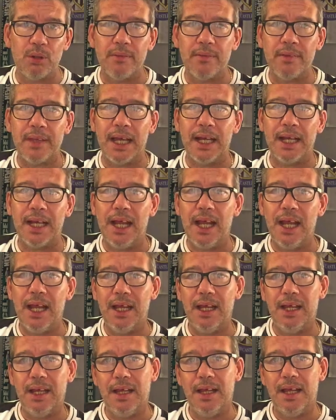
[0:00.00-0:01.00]
that
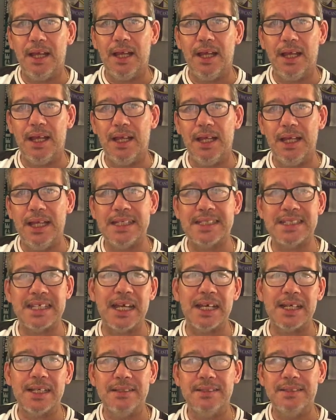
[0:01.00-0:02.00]

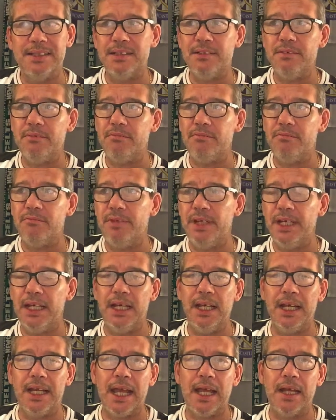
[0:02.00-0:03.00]
Isaac didn't
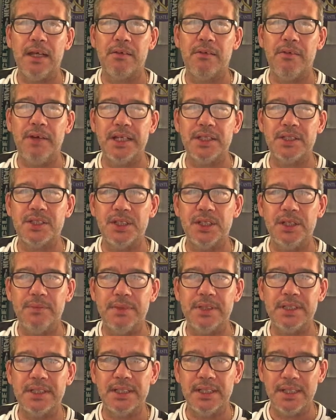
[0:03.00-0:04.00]
really get great
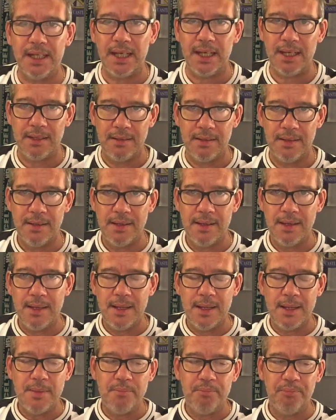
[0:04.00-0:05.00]
service today,
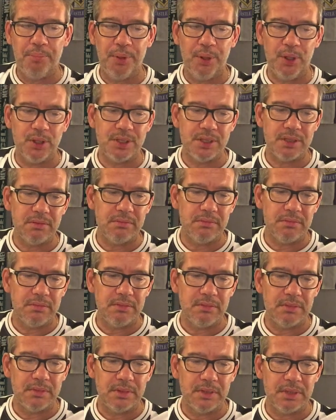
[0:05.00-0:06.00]
but
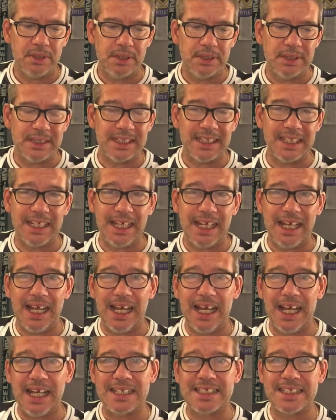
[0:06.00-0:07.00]

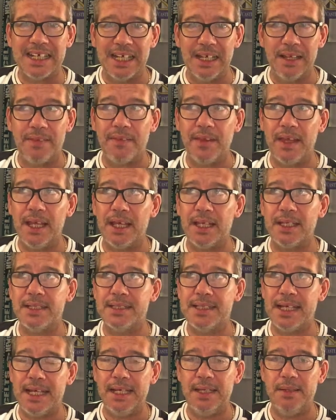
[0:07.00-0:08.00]
I still think at
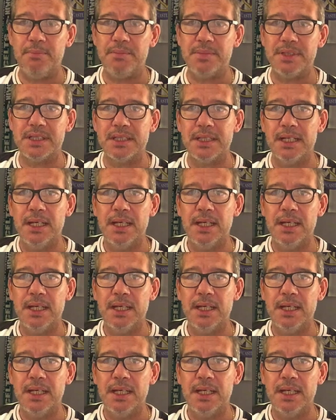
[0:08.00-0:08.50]
times